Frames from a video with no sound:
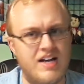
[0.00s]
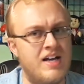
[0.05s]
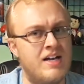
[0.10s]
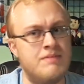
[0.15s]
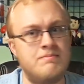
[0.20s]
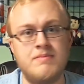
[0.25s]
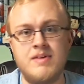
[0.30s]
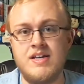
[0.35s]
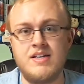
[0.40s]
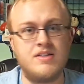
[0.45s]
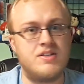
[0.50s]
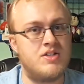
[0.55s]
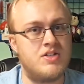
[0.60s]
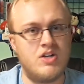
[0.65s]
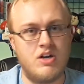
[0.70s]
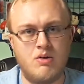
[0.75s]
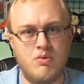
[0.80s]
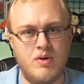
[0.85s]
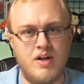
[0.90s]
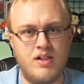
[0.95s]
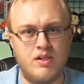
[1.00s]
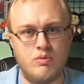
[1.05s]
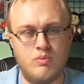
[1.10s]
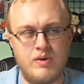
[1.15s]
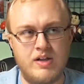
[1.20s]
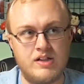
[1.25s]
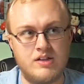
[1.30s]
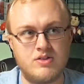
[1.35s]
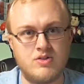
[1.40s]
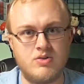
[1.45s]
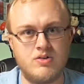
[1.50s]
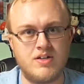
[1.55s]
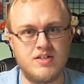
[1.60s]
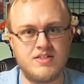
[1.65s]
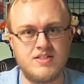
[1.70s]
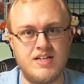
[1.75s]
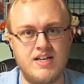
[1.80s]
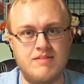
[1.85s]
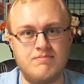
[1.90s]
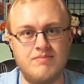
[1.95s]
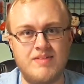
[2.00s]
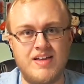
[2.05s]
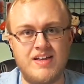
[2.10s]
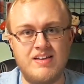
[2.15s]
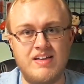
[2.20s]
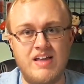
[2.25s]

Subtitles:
I mean no ill will towards him,